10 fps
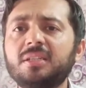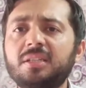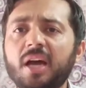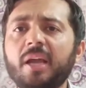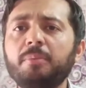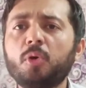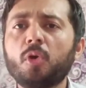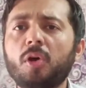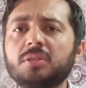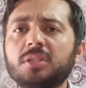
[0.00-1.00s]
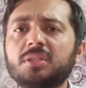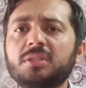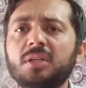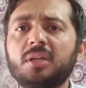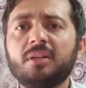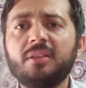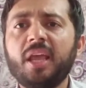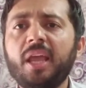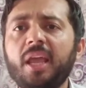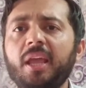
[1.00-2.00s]
time clauses,
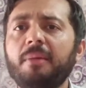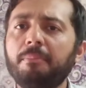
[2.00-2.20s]
they